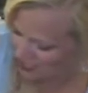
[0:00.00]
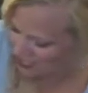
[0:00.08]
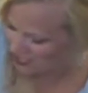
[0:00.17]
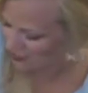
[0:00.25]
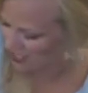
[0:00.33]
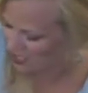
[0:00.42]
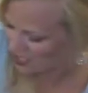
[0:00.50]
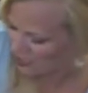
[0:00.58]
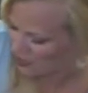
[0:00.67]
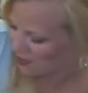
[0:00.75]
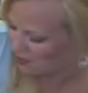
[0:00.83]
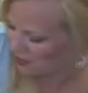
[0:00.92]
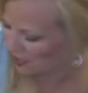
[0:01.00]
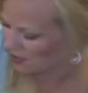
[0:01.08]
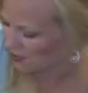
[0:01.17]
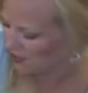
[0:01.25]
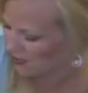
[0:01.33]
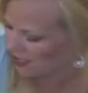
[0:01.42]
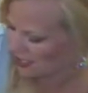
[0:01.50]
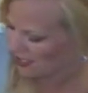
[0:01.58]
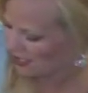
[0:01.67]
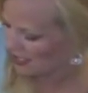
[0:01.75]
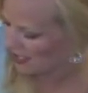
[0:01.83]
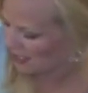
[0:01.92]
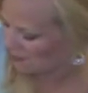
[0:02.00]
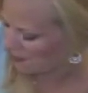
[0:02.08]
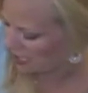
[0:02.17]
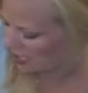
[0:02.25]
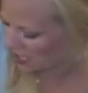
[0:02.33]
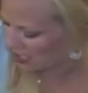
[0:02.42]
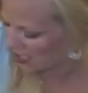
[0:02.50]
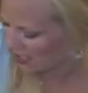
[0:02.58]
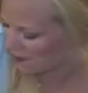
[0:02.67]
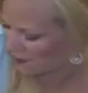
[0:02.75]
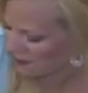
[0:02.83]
So I just roughly do mash it.